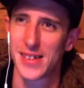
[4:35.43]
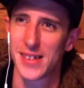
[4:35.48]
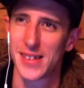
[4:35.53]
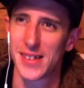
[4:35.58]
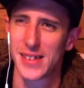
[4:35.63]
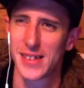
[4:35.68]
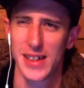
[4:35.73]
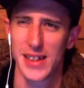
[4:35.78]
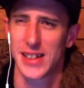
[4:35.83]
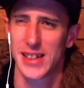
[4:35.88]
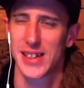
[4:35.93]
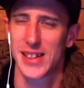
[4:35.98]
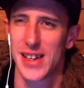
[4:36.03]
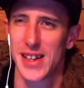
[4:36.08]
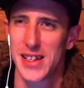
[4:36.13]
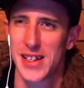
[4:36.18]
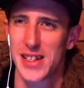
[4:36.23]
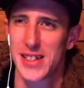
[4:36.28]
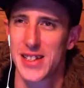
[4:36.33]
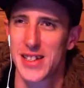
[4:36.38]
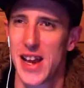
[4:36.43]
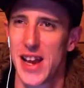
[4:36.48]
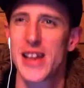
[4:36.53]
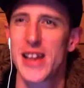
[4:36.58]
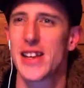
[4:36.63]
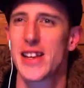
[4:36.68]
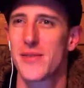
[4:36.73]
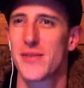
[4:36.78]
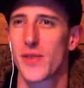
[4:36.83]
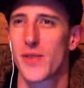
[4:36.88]
Like, yeah. It
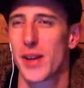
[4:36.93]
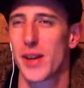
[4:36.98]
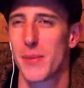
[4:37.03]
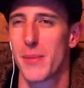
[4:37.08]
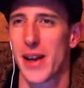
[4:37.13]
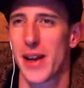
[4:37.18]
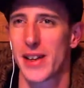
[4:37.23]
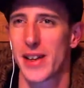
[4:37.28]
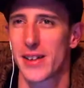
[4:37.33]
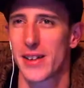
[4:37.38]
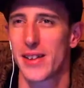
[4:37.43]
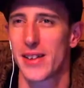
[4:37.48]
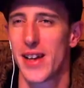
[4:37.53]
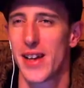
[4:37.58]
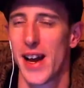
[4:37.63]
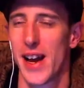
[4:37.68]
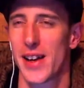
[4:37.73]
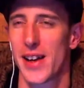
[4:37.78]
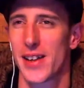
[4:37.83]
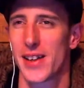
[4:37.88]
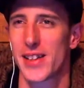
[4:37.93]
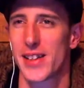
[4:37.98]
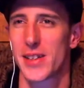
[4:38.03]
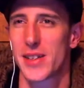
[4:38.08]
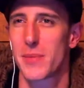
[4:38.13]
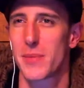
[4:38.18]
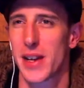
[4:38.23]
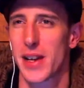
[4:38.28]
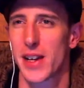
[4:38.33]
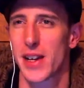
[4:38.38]
didn't really make, it didn't
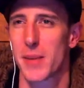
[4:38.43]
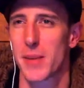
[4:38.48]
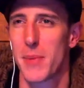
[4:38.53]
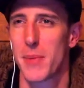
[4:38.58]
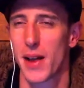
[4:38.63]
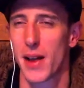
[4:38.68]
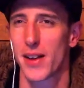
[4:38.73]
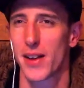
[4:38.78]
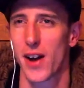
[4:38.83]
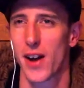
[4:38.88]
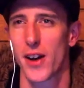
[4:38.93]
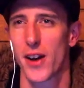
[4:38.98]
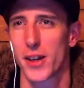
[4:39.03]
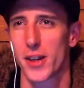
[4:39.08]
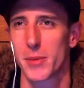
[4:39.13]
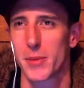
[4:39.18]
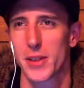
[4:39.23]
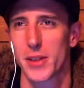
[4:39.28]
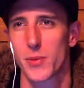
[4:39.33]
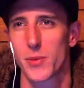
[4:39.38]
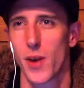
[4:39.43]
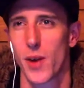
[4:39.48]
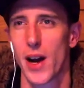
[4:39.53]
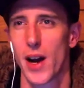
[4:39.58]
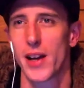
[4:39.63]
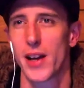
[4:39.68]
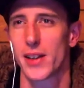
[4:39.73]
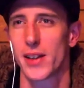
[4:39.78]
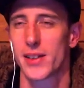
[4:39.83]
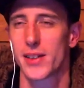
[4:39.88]
make a compelling argument of
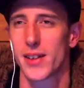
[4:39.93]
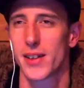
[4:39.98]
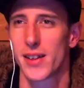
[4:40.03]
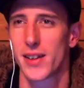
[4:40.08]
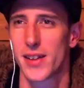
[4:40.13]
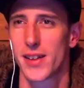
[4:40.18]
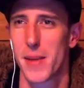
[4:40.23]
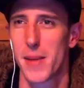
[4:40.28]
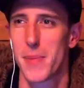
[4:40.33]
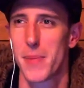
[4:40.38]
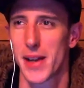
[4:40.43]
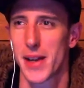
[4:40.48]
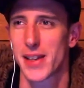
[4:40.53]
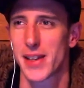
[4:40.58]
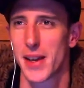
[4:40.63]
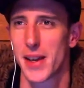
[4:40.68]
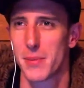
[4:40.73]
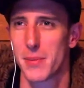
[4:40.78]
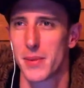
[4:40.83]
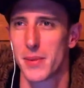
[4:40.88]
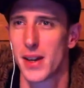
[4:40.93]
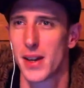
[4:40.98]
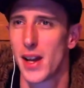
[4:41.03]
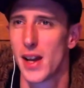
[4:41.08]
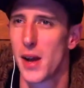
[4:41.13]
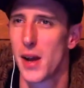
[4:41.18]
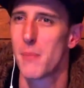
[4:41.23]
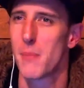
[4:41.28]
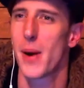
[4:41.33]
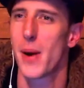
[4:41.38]
why they picked him.
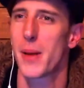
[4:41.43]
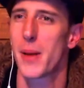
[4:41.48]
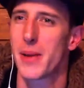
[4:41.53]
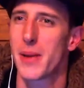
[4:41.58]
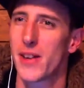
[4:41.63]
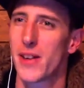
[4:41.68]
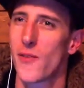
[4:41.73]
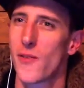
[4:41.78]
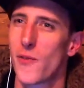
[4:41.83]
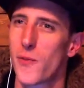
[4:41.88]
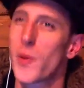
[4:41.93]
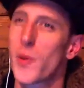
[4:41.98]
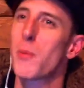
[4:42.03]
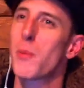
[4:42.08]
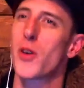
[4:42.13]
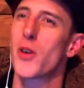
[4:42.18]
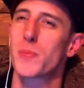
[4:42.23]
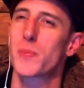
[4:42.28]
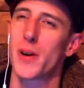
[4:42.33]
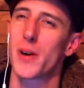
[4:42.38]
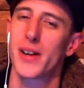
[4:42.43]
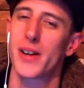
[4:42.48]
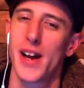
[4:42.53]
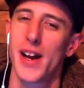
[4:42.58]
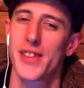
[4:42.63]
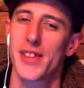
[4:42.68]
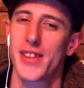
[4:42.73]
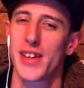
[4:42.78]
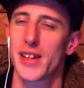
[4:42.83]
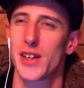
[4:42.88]
But I mean, for the most part, I
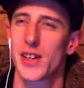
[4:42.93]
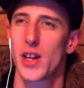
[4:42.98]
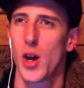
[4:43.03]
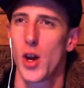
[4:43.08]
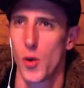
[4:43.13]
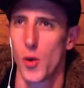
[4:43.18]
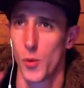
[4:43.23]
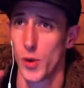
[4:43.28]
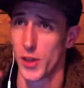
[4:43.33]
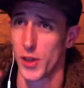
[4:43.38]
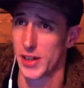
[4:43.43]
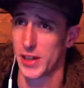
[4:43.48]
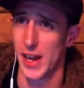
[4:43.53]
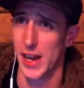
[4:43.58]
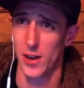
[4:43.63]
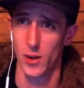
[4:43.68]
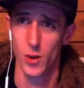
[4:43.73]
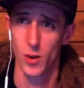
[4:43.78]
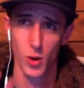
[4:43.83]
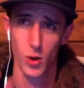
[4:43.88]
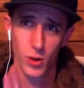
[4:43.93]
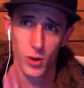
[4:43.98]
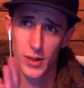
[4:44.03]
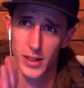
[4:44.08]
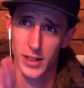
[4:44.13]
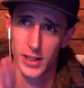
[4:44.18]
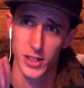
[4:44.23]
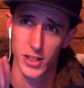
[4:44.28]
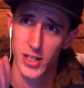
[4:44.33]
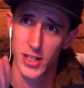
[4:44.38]
think with that whole,
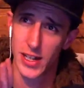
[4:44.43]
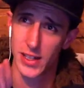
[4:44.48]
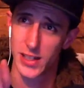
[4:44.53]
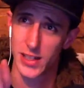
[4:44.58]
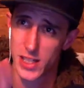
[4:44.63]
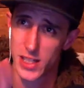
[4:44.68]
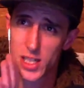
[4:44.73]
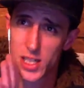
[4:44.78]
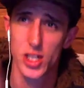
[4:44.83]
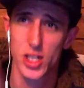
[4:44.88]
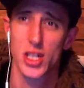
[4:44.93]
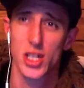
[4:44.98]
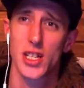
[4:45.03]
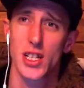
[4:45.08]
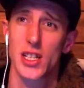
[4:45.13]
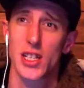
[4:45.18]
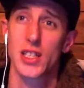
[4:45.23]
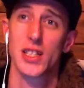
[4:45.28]
like you're saying, the CG,